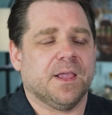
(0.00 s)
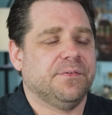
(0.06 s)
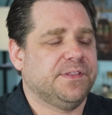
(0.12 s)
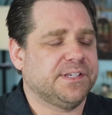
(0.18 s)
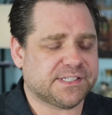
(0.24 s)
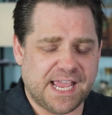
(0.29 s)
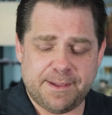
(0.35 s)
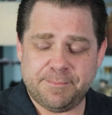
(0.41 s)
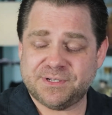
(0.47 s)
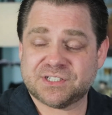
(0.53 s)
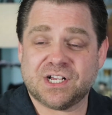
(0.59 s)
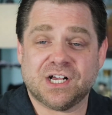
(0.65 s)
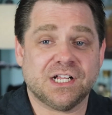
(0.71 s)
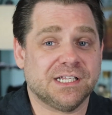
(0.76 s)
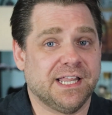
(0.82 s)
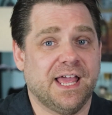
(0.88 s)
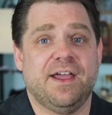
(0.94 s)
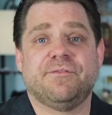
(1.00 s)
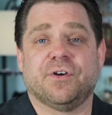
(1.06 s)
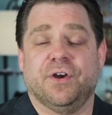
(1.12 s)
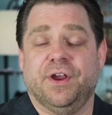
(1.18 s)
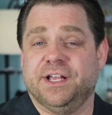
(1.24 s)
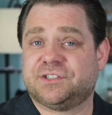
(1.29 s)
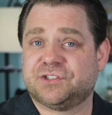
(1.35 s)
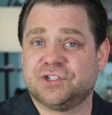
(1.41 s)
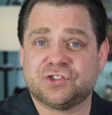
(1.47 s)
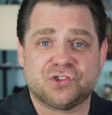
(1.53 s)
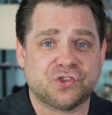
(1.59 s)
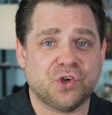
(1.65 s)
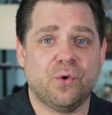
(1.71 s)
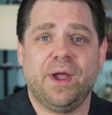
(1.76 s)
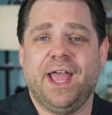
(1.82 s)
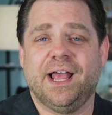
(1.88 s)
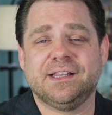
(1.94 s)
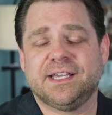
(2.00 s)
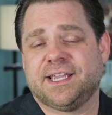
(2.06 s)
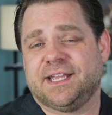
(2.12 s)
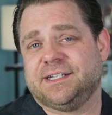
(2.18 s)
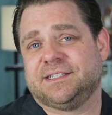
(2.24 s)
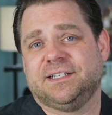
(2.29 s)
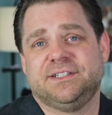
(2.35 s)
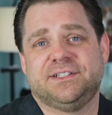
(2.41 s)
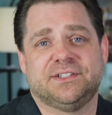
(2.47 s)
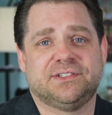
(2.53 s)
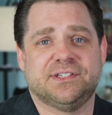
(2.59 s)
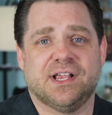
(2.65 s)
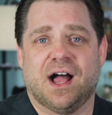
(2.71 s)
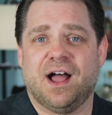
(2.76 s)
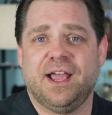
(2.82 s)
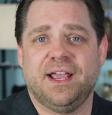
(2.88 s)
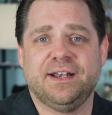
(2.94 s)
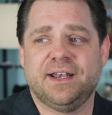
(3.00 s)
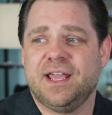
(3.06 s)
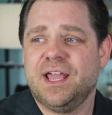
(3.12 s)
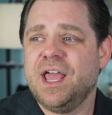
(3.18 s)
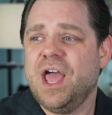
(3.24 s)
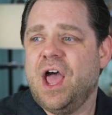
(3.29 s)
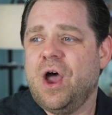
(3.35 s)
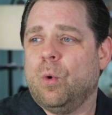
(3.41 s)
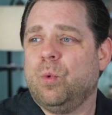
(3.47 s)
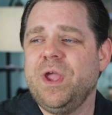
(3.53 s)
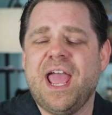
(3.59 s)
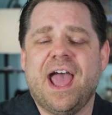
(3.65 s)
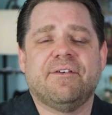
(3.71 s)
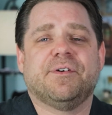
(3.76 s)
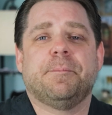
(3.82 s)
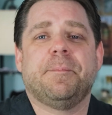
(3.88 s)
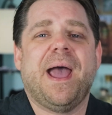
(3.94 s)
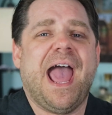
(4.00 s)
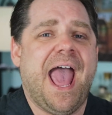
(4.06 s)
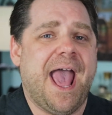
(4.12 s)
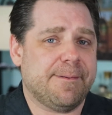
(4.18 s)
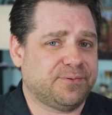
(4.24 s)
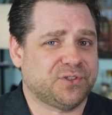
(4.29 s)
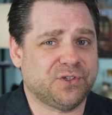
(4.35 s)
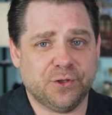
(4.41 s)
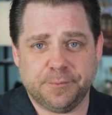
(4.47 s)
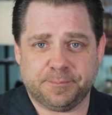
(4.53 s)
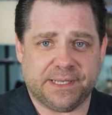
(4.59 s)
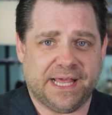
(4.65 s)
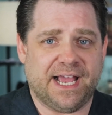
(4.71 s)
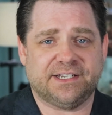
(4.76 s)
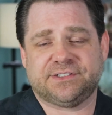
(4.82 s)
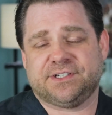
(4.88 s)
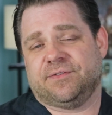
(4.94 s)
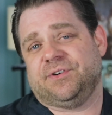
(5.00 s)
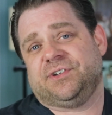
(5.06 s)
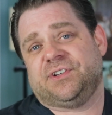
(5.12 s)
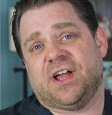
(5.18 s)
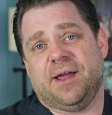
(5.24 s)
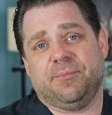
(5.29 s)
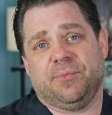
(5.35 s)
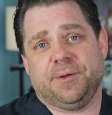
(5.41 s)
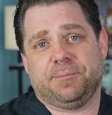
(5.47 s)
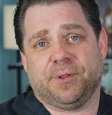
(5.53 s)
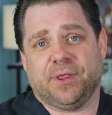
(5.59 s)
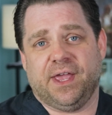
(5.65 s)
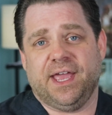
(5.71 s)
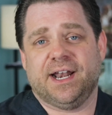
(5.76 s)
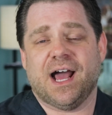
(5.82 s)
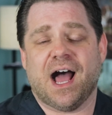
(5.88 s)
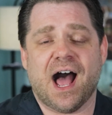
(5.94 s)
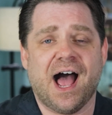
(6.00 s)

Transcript: This game is clever. It's just so elegantly designed. We have an absolute blast every time we play it.